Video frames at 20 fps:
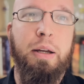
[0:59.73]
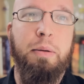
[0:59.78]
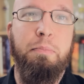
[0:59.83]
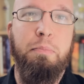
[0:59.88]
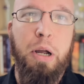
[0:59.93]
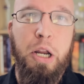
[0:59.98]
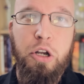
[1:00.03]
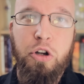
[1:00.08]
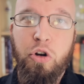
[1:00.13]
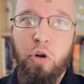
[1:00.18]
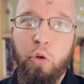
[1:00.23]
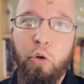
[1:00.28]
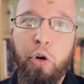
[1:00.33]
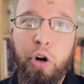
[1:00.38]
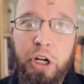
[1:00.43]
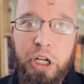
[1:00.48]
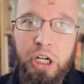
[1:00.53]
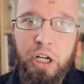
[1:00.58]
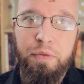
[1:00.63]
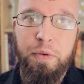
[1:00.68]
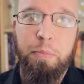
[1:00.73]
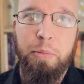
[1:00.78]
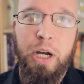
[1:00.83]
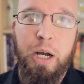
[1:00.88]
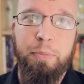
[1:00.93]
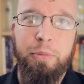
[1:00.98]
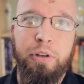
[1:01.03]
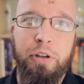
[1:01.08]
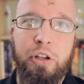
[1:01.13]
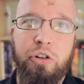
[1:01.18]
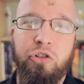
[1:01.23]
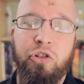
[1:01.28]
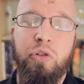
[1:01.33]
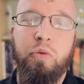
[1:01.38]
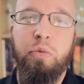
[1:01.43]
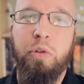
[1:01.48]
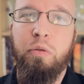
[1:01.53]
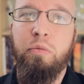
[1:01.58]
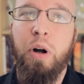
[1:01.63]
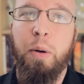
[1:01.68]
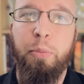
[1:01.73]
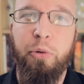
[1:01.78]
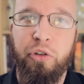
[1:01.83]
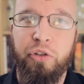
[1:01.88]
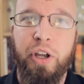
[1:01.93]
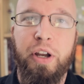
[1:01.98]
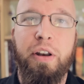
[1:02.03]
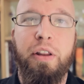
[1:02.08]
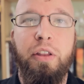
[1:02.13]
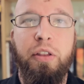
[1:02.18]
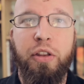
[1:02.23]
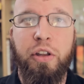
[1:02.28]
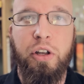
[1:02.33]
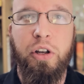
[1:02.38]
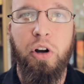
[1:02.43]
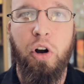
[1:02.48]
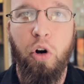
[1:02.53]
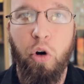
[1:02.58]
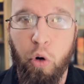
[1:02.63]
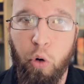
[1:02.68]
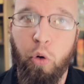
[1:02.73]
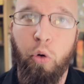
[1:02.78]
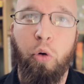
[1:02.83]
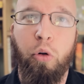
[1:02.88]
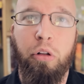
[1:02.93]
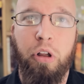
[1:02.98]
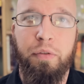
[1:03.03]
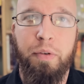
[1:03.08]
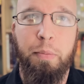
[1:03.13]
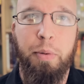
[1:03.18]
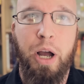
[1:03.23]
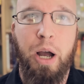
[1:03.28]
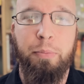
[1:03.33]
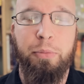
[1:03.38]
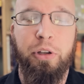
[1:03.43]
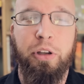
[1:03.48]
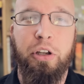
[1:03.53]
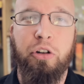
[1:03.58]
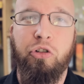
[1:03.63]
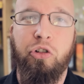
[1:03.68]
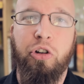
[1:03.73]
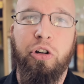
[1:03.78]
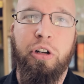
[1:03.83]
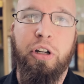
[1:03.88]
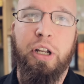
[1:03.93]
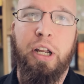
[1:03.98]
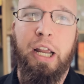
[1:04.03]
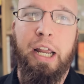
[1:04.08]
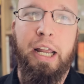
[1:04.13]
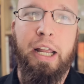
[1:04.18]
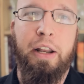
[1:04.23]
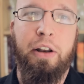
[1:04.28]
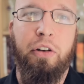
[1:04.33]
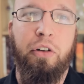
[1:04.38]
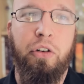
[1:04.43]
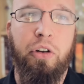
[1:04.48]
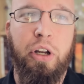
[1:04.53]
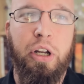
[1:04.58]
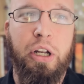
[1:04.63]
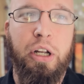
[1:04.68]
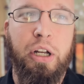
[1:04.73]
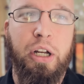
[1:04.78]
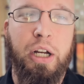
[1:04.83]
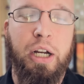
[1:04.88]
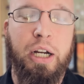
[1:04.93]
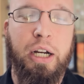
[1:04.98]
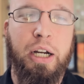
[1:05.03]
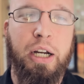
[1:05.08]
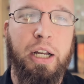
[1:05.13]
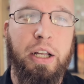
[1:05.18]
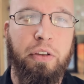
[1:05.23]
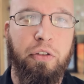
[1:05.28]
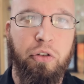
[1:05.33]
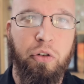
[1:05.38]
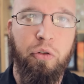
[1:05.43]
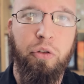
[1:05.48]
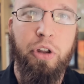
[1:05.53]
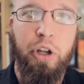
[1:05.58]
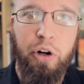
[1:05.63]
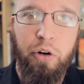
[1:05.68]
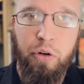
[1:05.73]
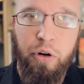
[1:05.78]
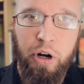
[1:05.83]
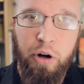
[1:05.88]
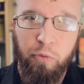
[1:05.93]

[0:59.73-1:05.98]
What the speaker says: minority of a population would represent the whole of a population, and so they're